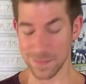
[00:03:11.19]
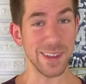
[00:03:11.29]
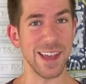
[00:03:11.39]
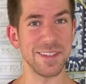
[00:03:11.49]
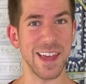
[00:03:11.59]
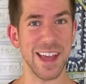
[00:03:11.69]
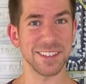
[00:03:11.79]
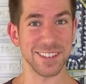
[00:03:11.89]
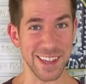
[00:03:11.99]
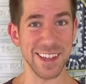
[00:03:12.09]
And
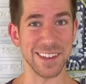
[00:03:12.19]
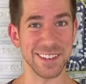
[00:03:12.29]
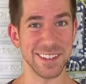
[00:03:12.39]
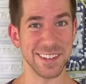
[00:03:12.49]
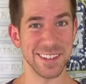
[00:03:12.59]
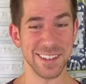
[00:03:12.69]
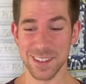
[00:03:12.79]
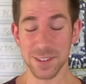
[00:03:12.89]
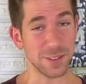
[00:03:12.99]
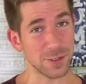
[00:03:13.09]
that's it.
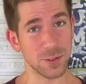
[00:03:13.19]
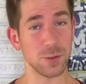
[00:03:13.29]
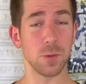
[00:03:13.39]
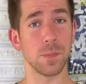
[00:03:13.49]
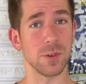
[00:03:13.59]
Super